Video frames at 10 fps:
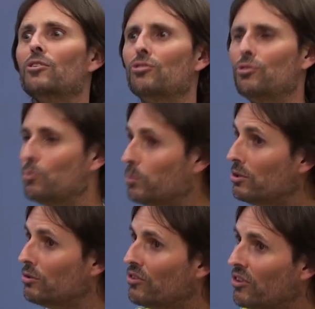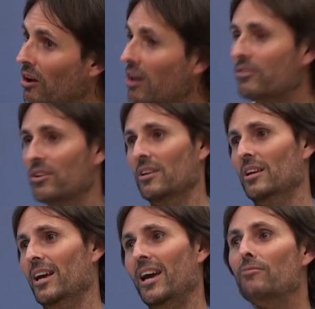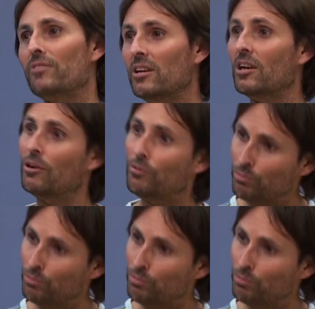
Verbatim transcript: you will not ever